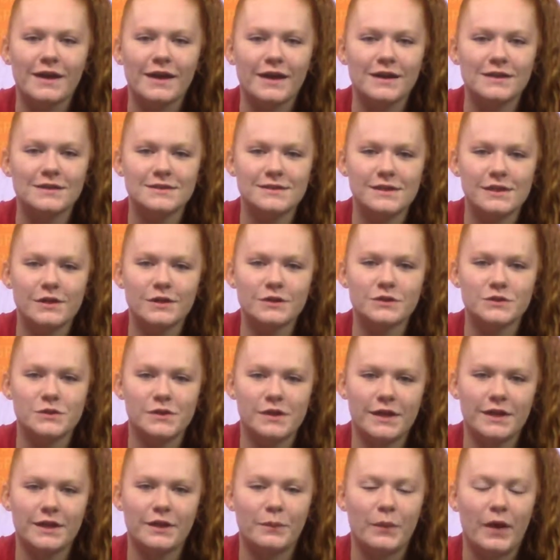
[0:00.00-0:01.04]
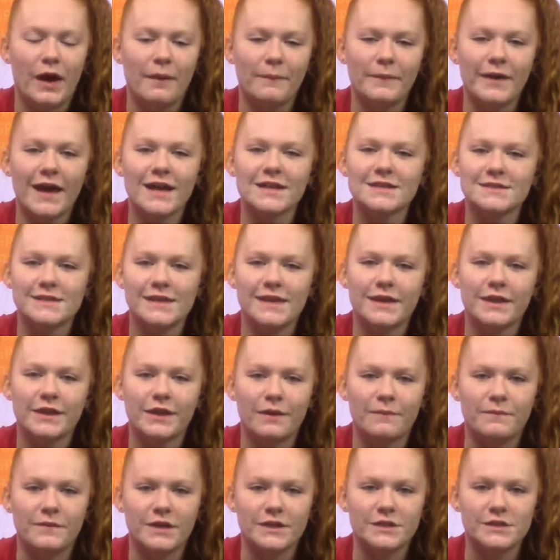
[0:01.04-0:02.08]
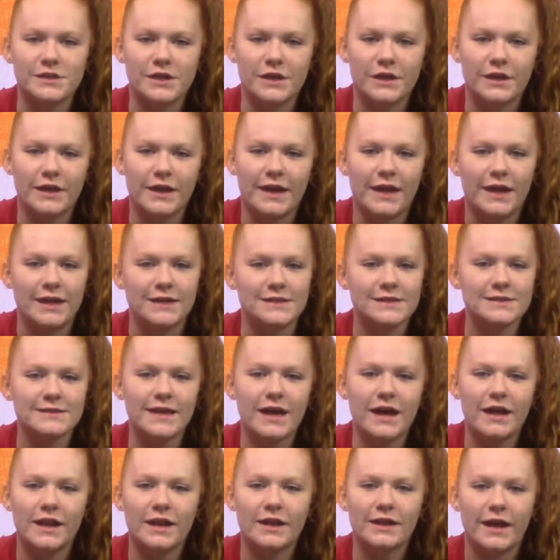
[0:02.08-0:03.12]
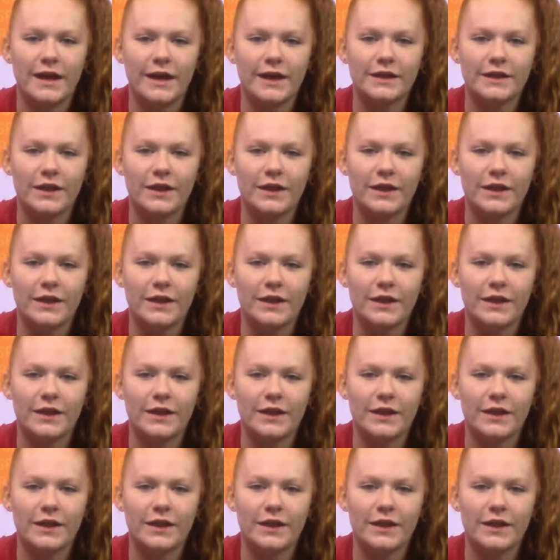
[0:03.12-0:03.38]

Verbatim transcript: Consider joining the Bobcat Ski Club this year to get a discounted